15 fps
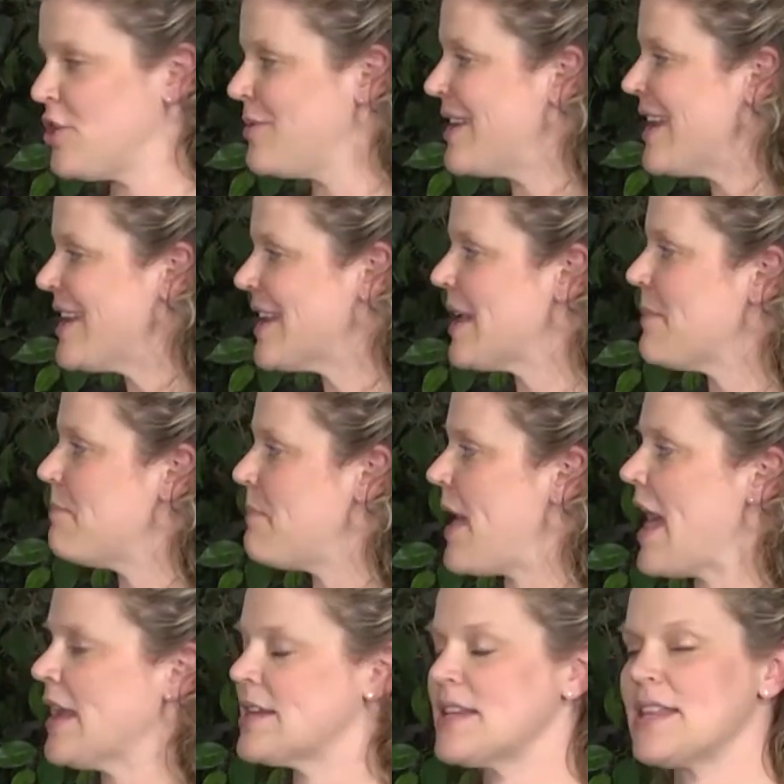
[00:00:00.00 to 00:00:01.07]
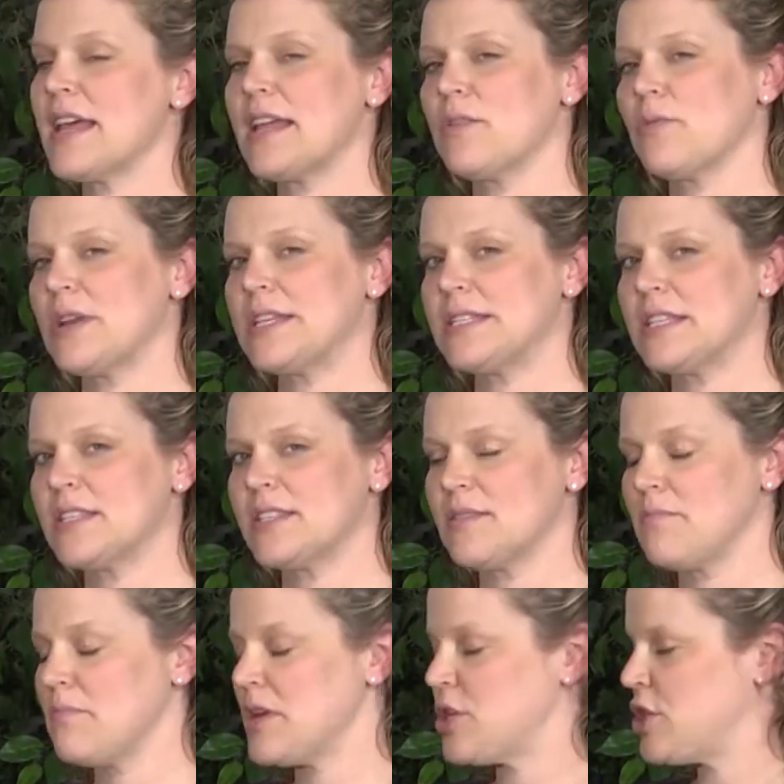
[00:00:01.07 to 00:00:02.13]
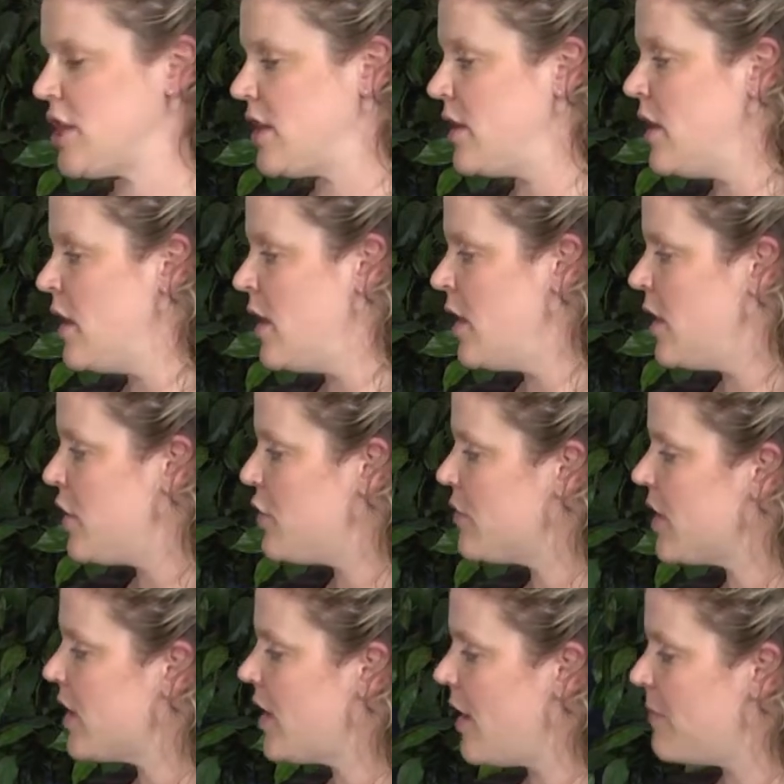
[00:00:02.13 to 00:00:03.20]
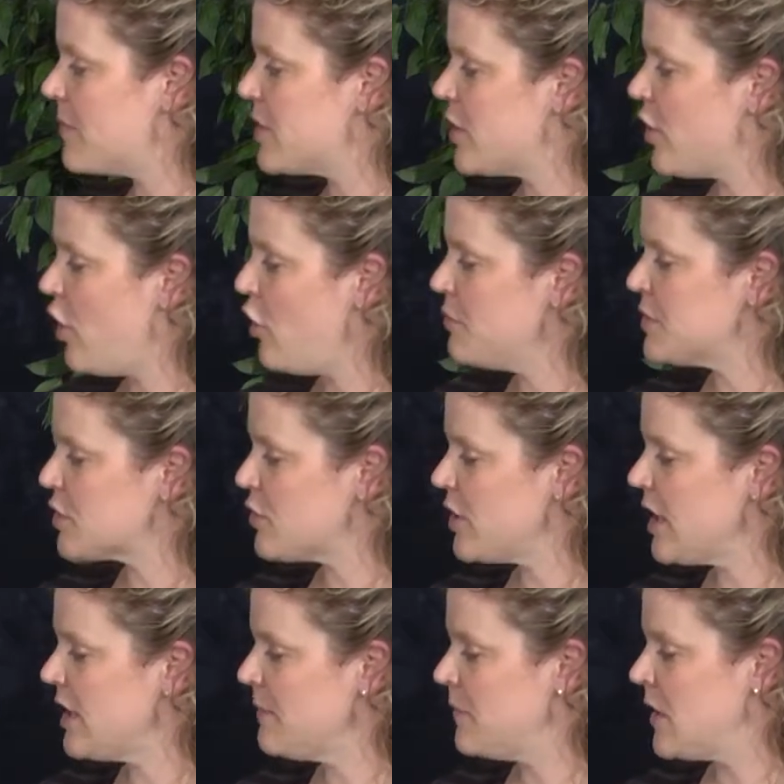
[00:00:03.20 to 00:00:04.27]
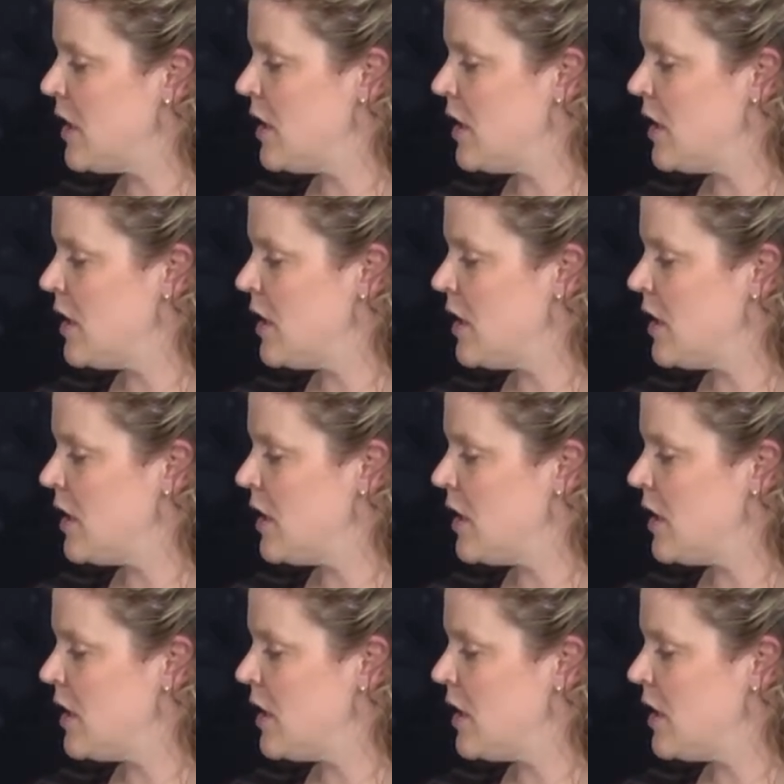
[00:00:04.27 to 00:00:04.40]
you need to get back to that recent submission. You can come to the home screen,